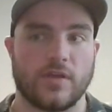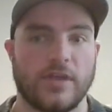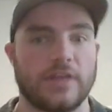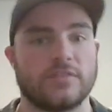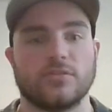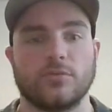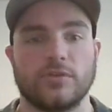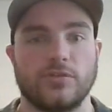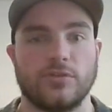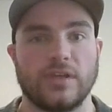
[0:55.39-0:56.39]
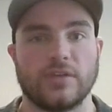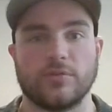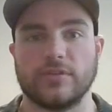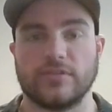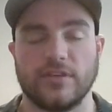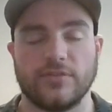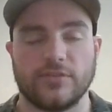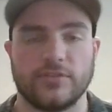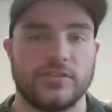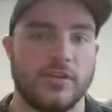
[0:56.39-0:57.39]
that's going to increase the
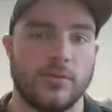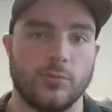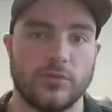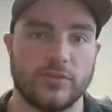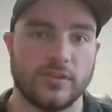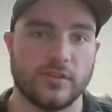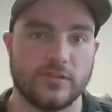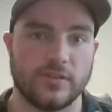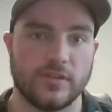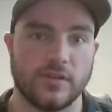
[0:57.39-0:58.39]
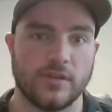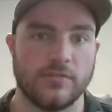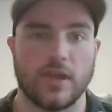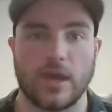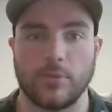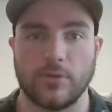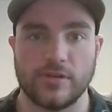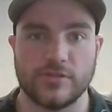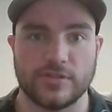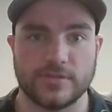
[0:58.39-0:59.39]
efficiency and resiliency of the
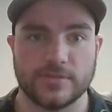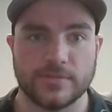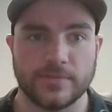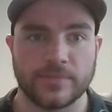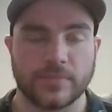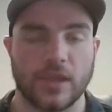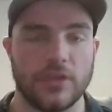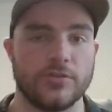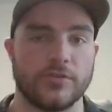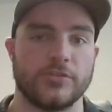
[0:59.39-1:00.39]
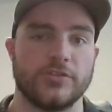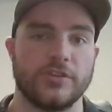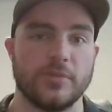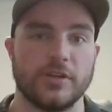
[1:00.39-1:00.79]
operation. The University of